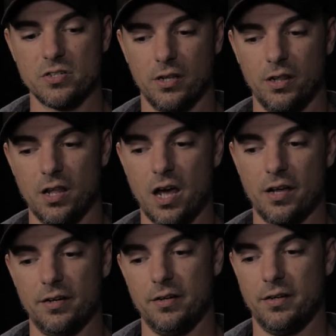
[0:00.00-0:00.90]
a
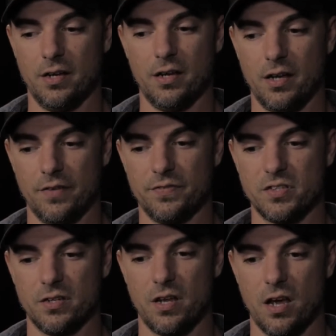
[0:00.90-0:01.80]
lot of
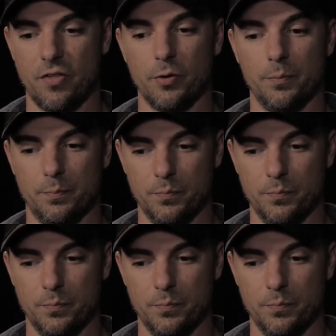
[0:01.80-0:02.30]
other